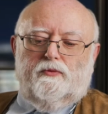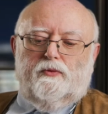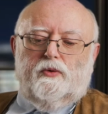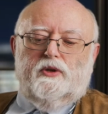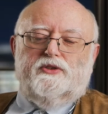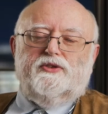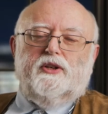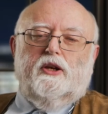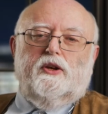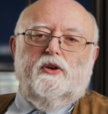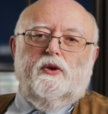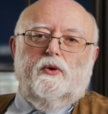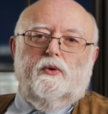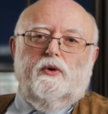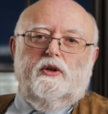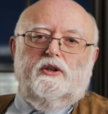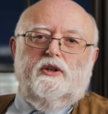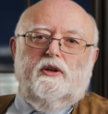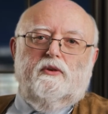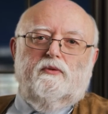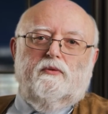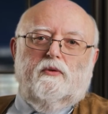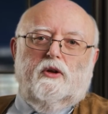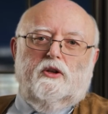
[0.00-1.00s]
for
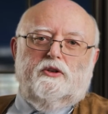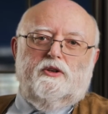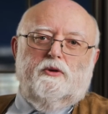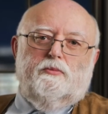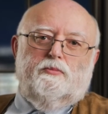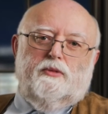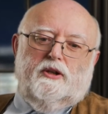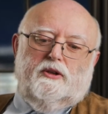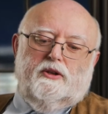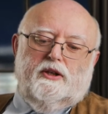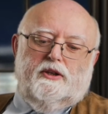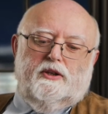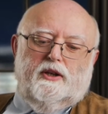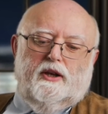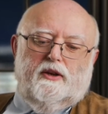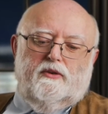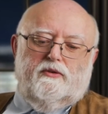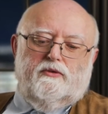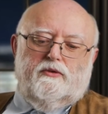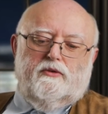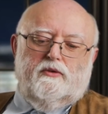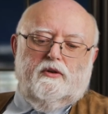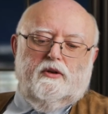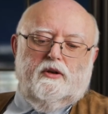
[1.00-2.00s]
security
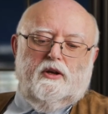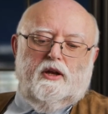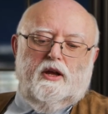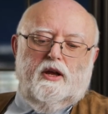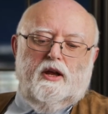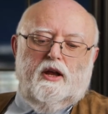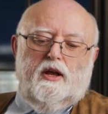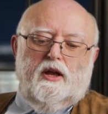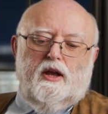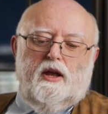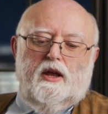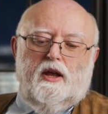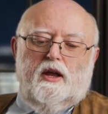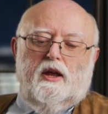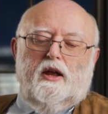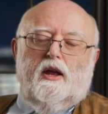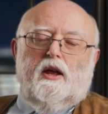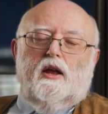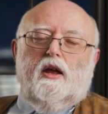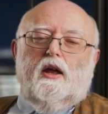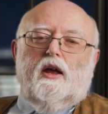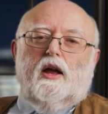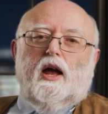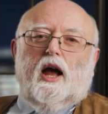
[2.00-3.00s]
vulnerabilities.
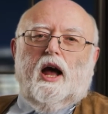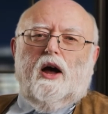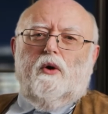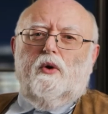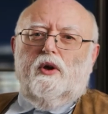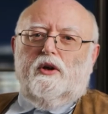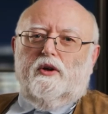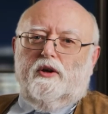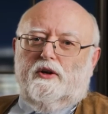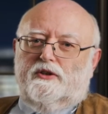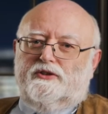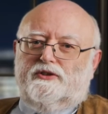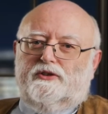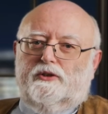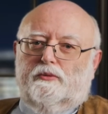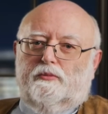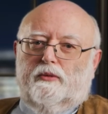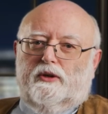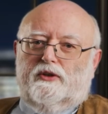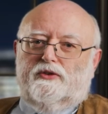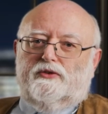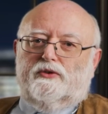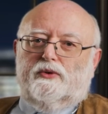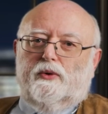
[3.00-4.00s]
Our
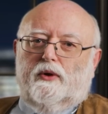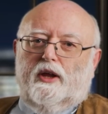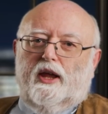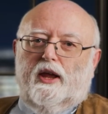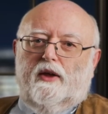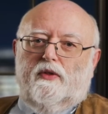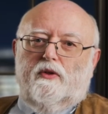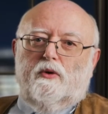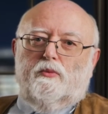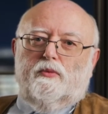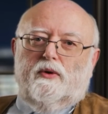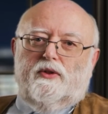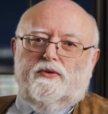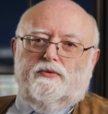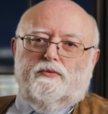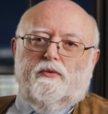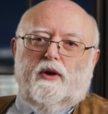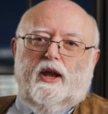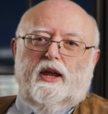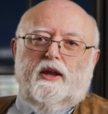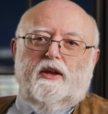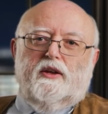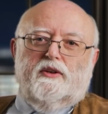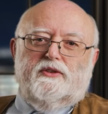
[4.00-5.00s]
customers, together with
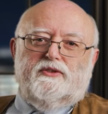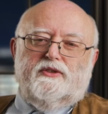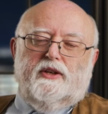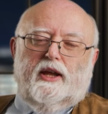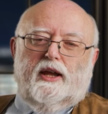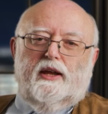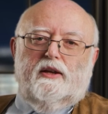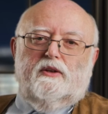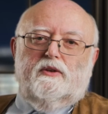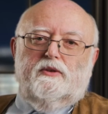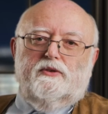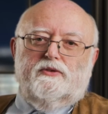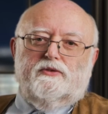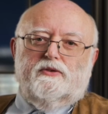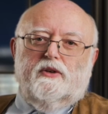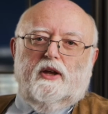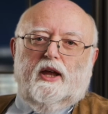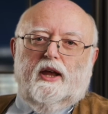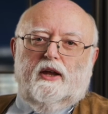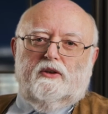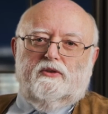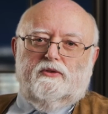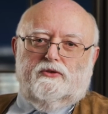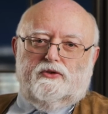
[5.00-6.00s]
Dräger sales
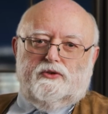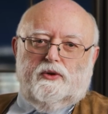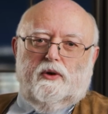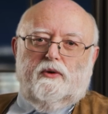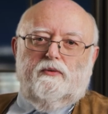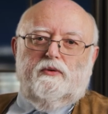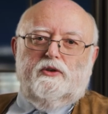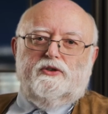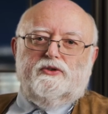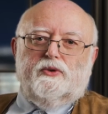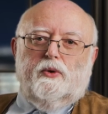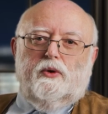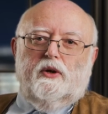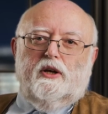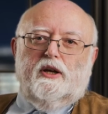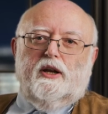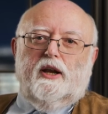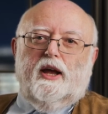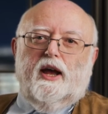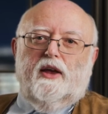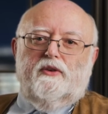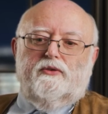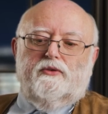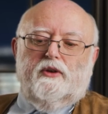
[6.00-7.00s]
and service
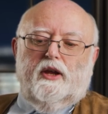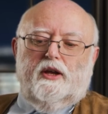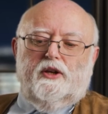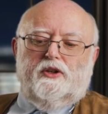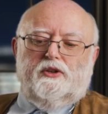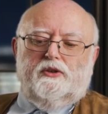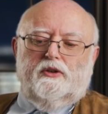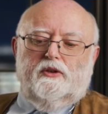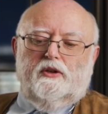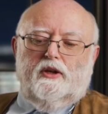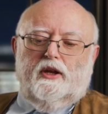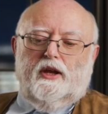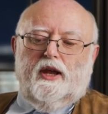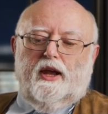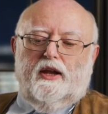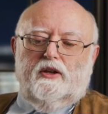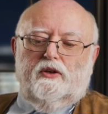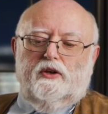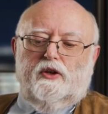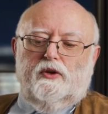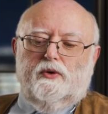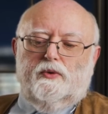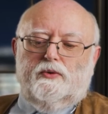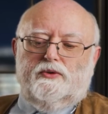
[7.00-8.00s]
organization, can
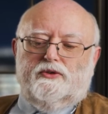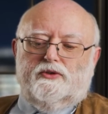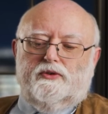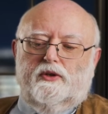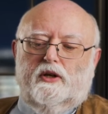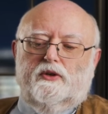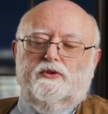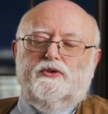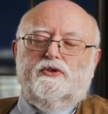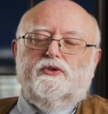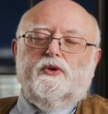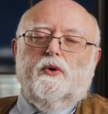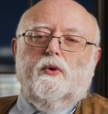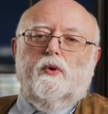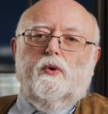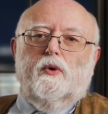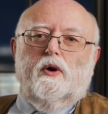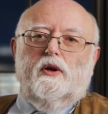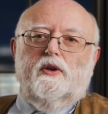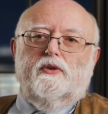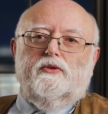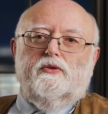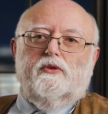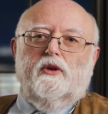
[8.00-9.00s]
use those
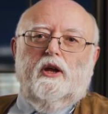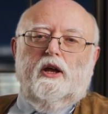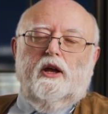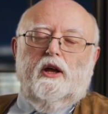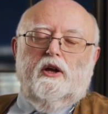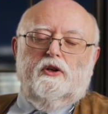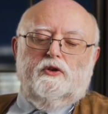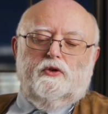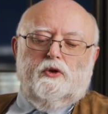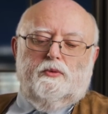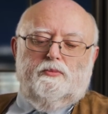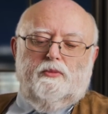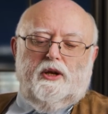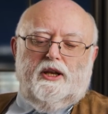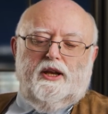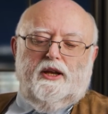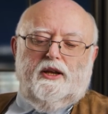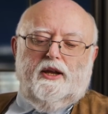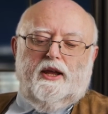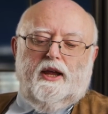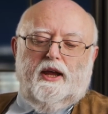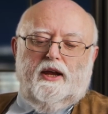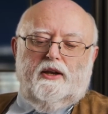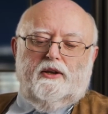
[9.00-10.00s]
scores to
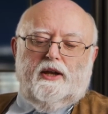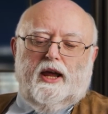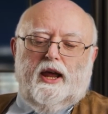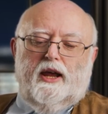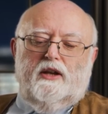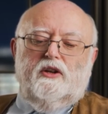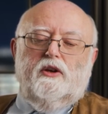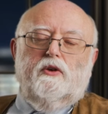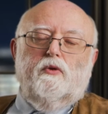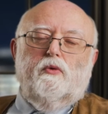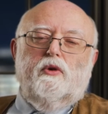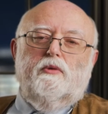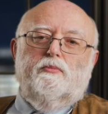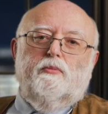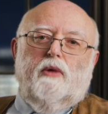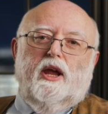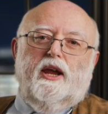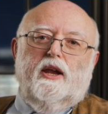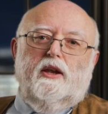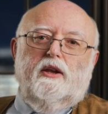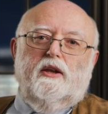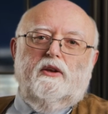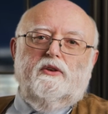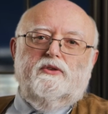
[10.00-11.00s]
mitigate any
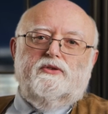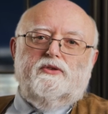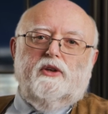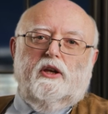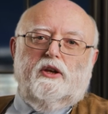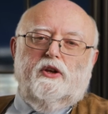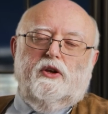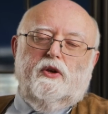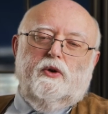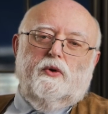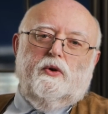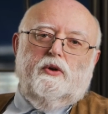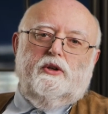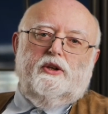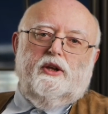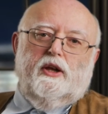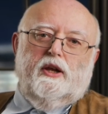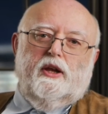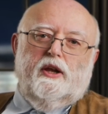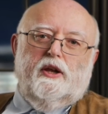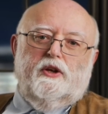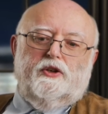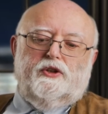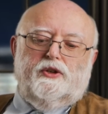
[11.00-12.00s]
remaining
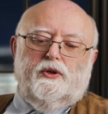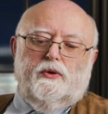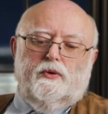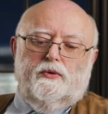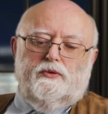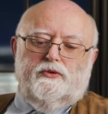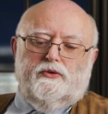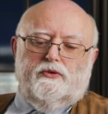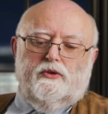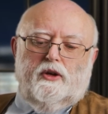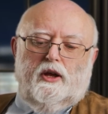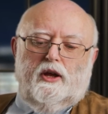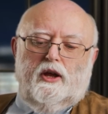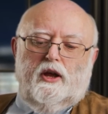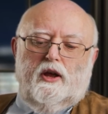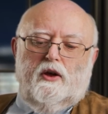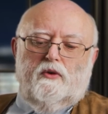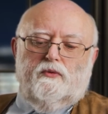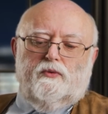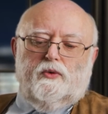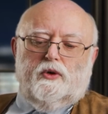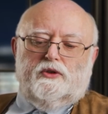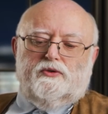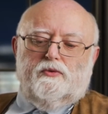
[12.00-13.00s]
security issues
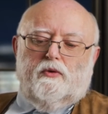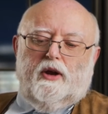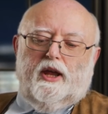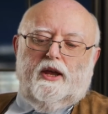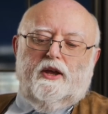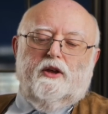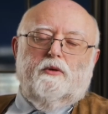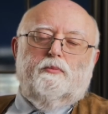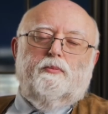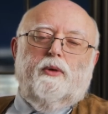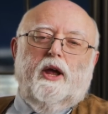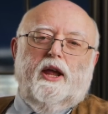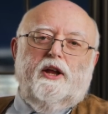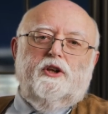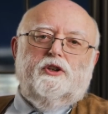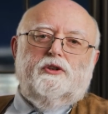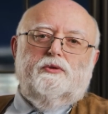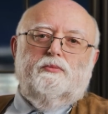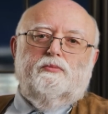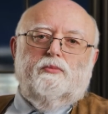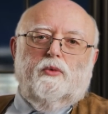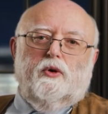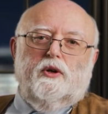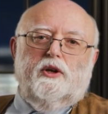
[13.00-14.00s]
for Dräger
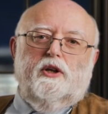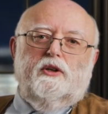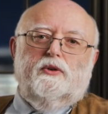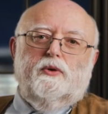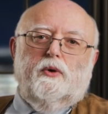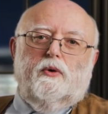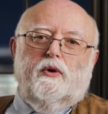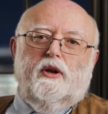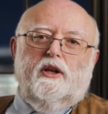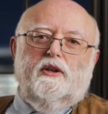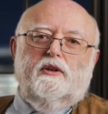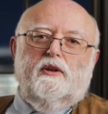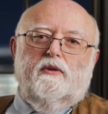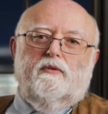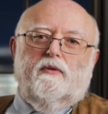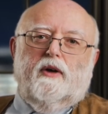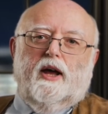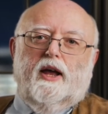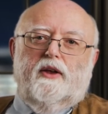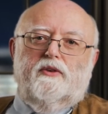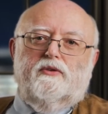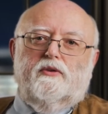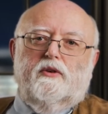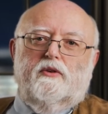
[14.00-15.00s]
patient monitoring
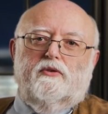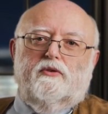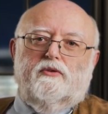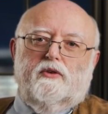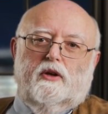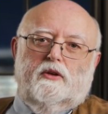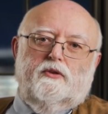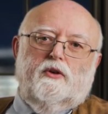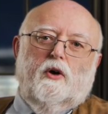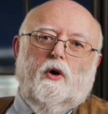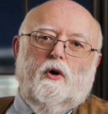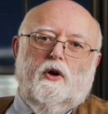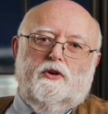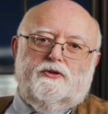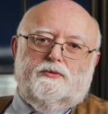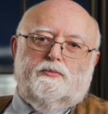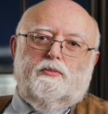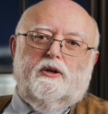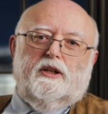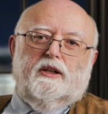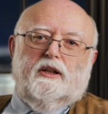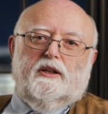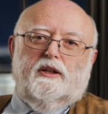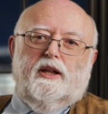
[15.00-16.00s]
devices in the
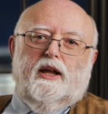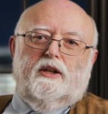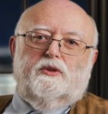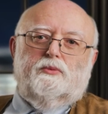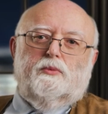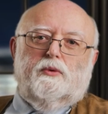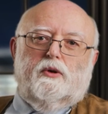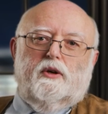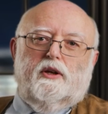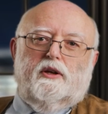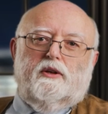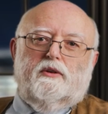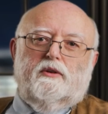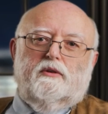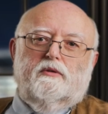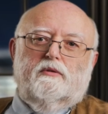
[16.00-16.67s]
hospital network.